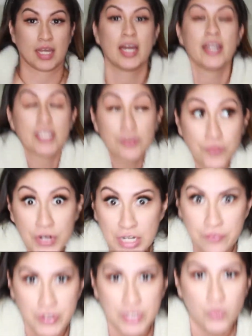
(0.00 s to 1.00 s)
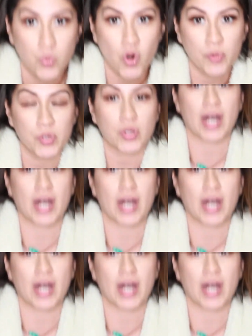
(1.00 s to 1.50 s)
And it's really, really warm, you